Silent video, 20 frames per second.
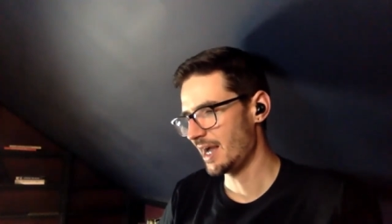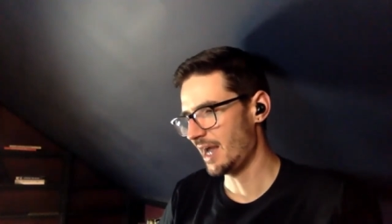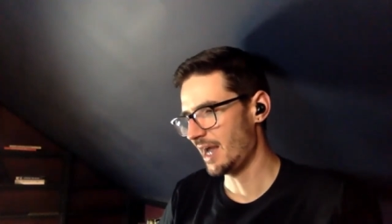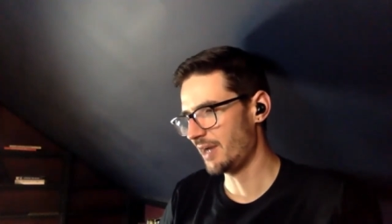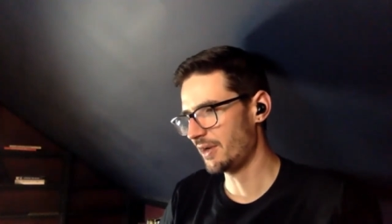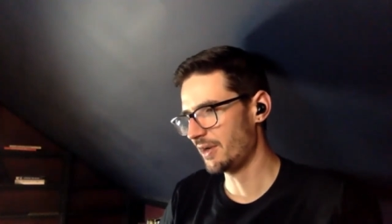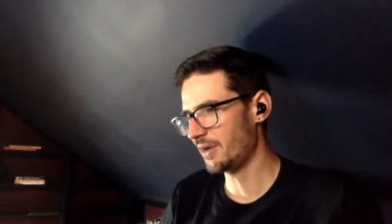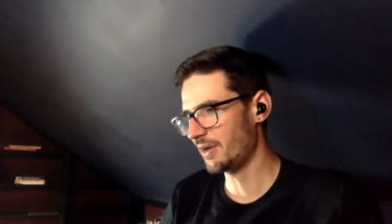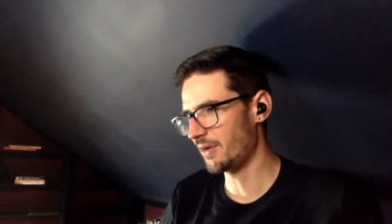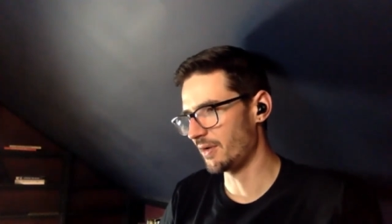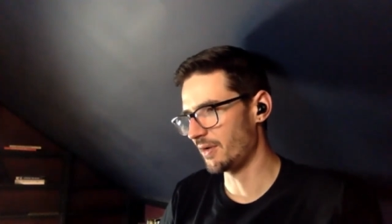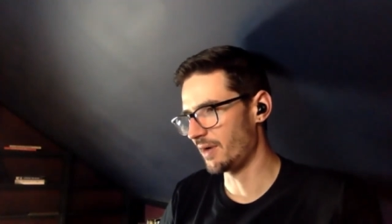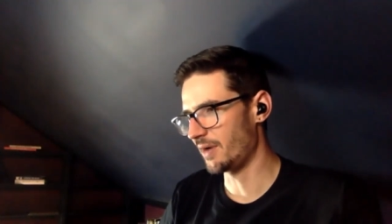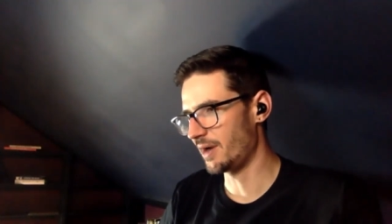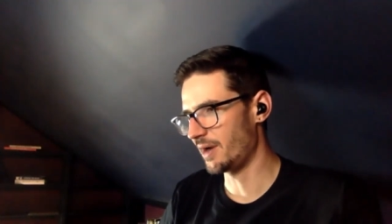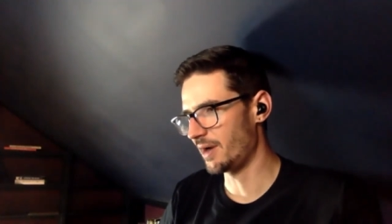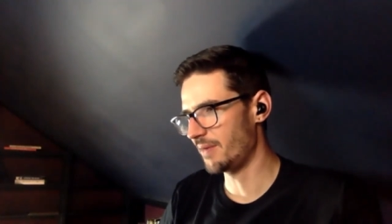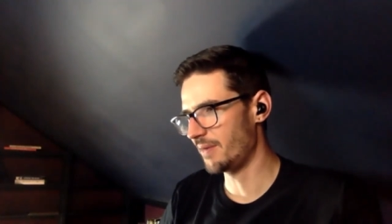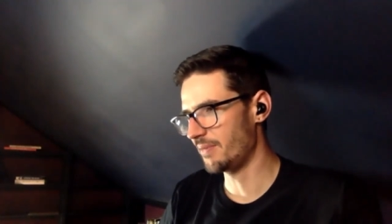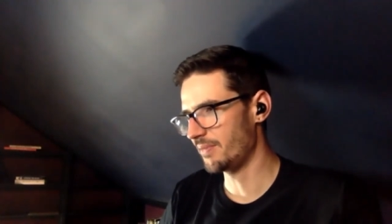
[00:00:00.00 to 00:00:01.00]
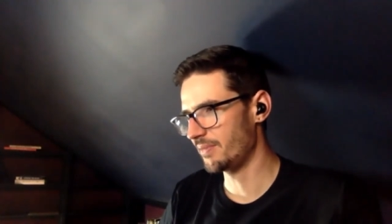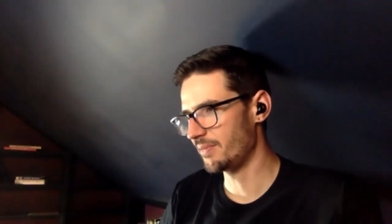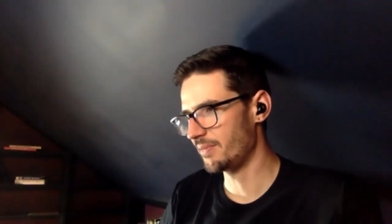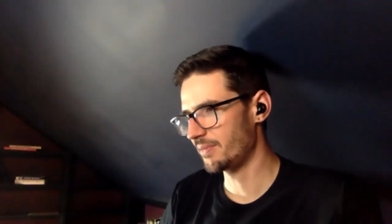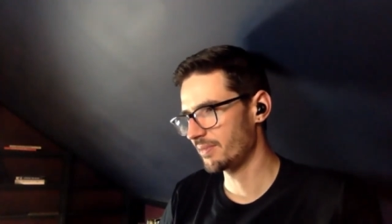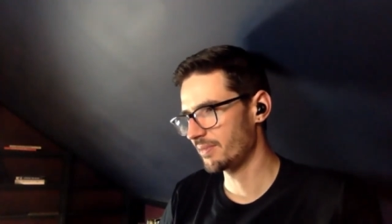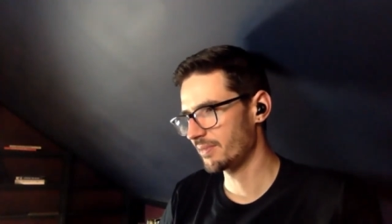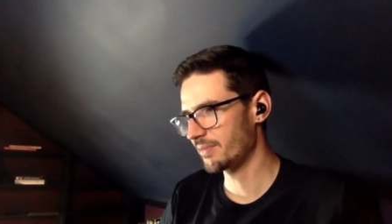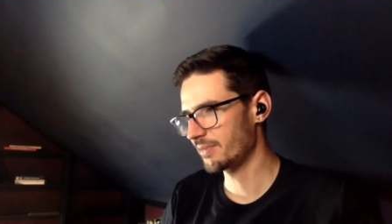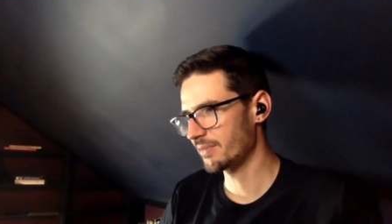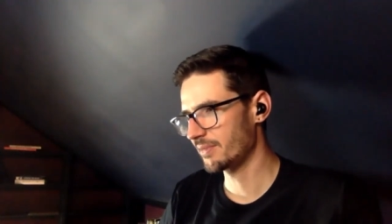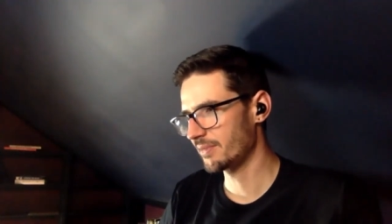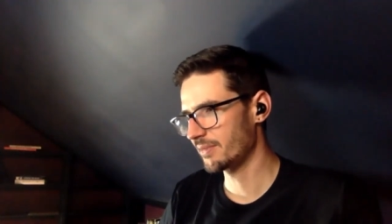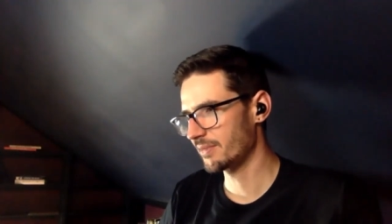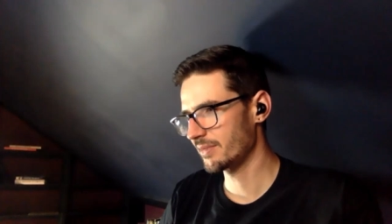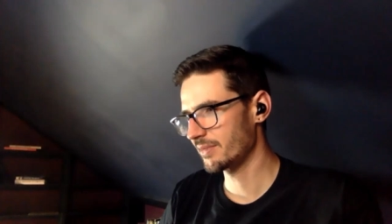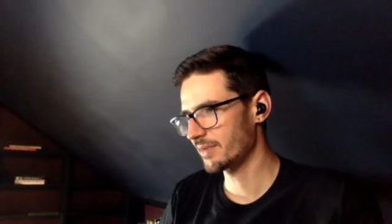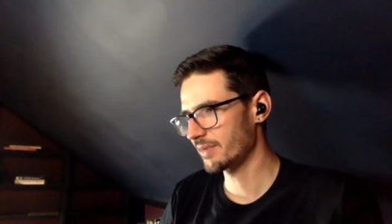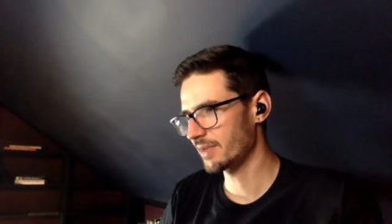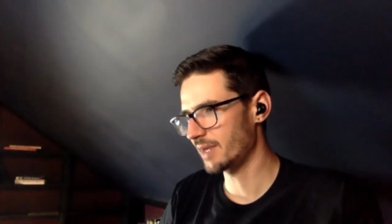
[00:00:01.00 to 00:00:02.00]
I don't know.
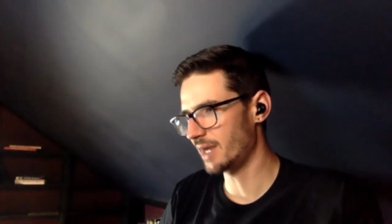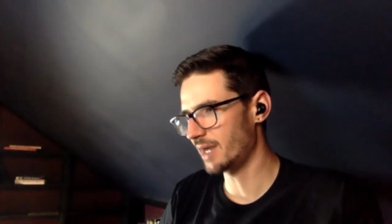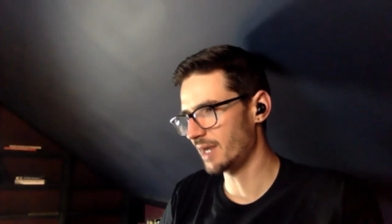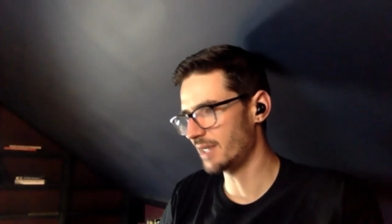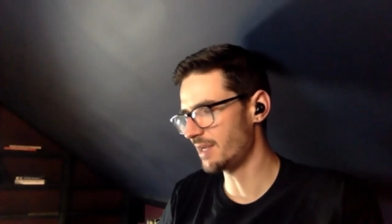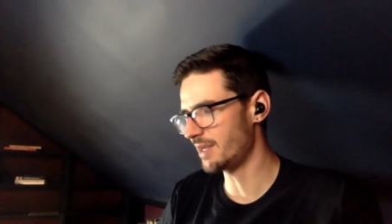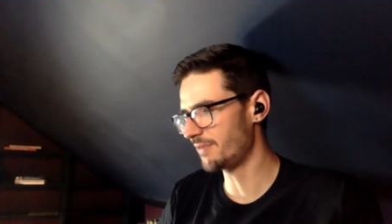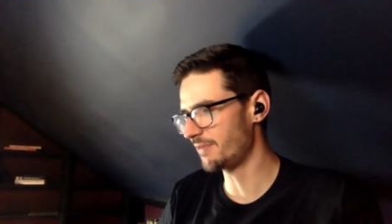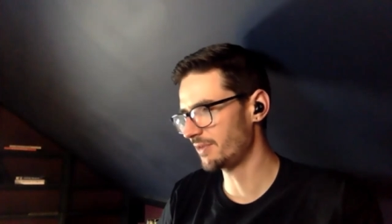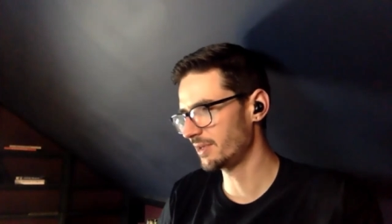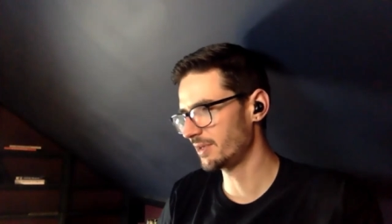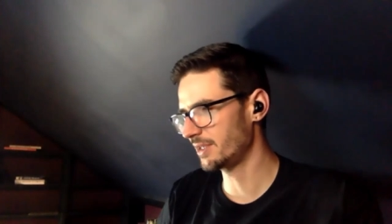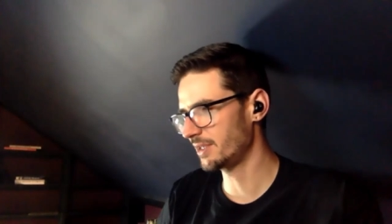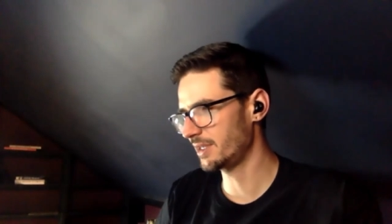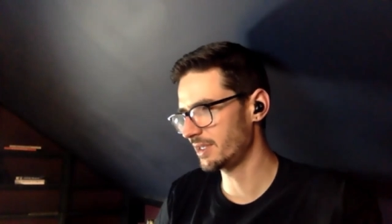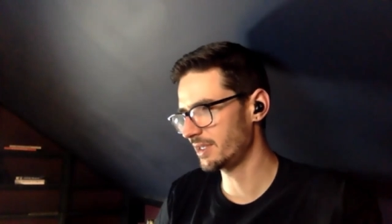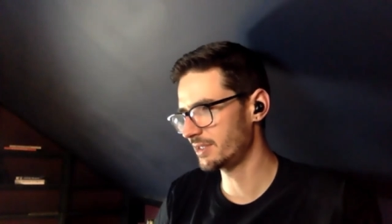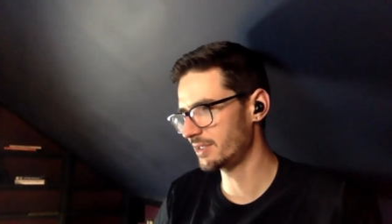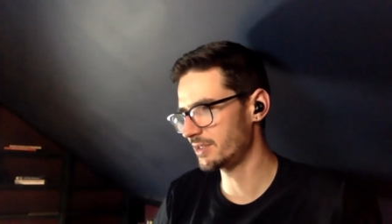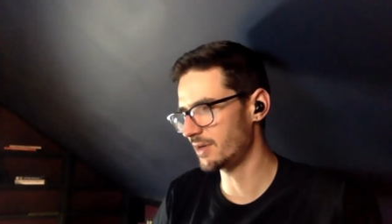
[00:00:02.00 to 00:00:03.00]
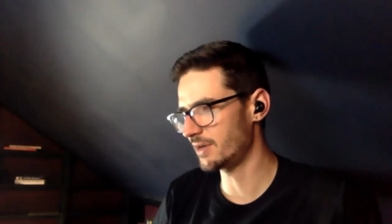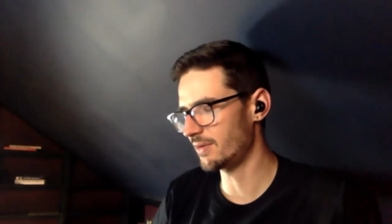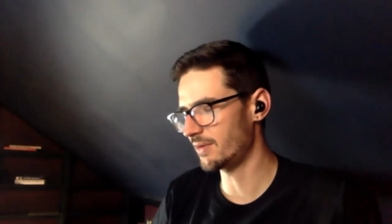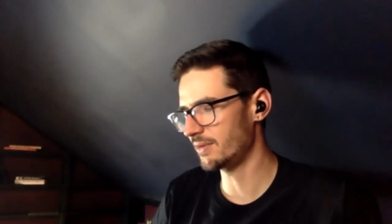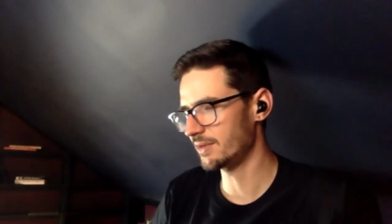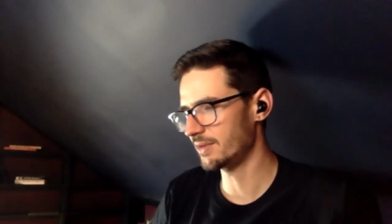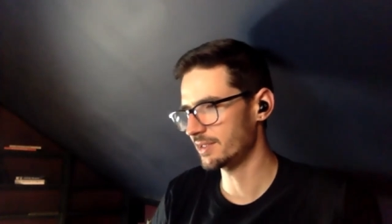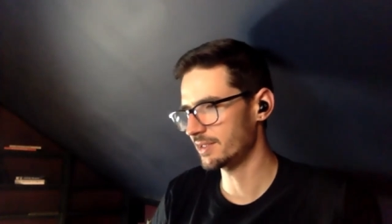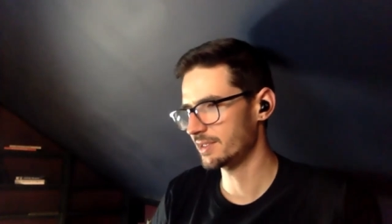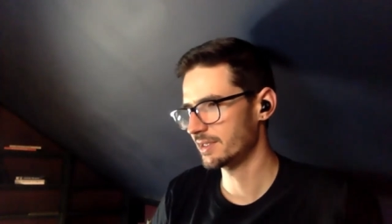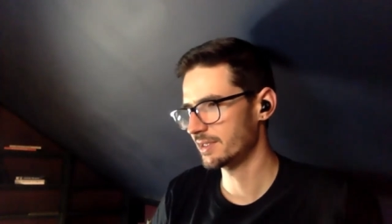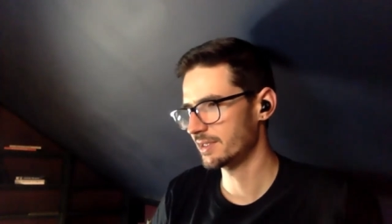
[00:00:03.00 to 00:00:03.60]
I definitely don't...